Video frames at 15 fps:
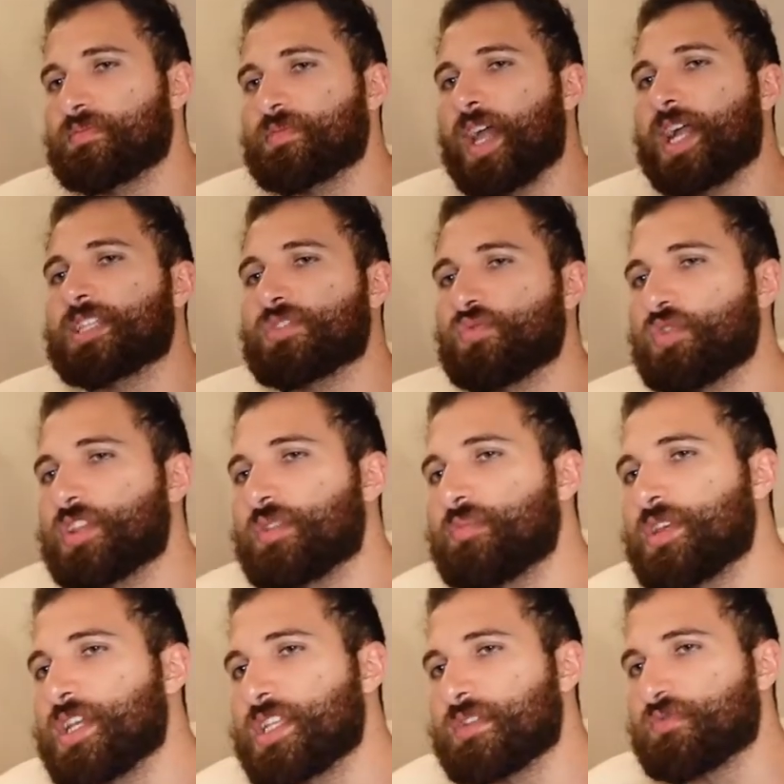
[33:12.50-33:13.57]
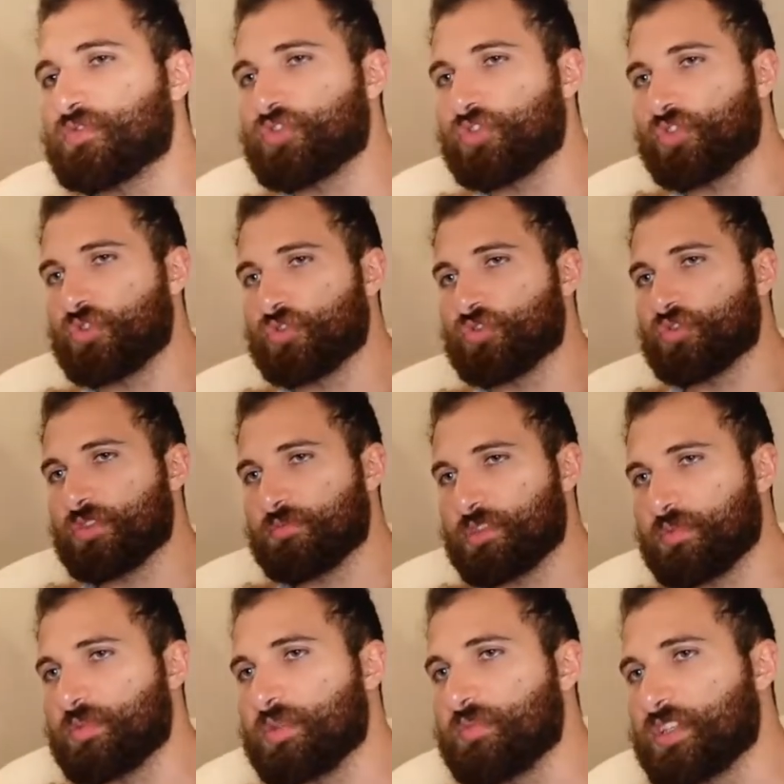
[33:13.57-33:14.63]
That's what it means for socialism
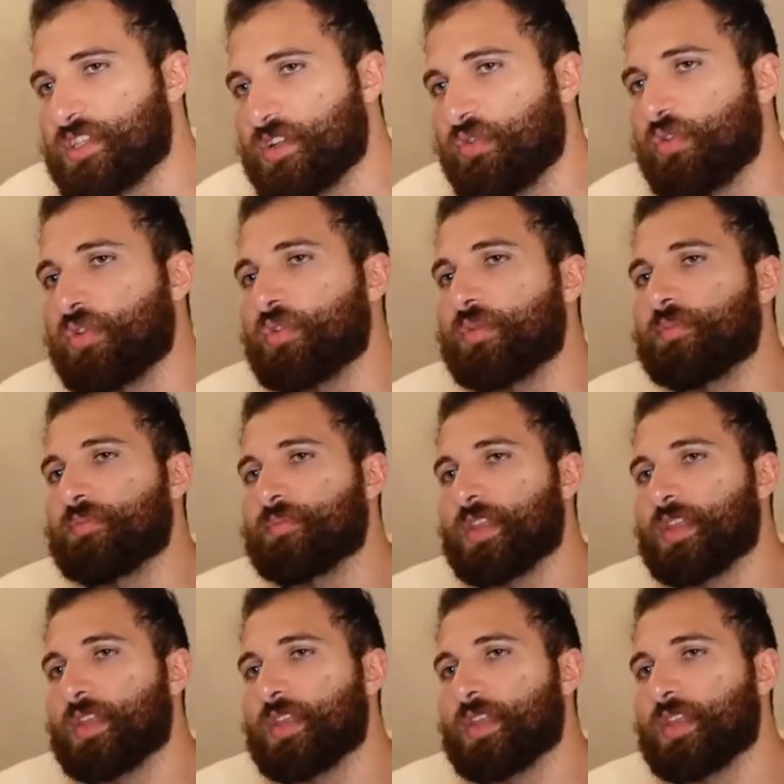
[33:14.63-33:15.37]
to be material.